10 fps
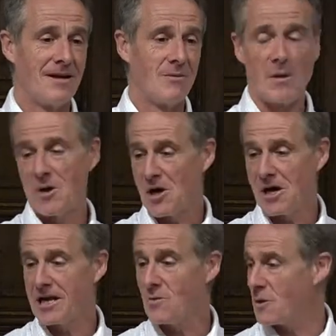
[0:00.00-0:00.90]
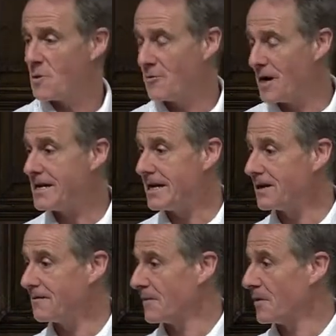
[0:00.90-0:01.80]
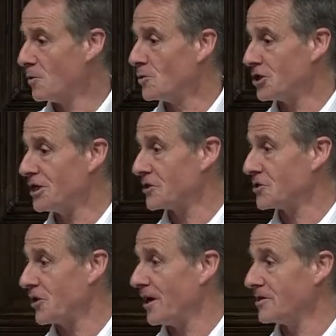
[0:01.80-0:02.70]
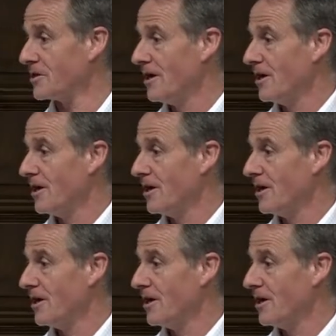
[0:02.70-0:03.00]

Remember earlier we were reading of the Lord Jesus Christ,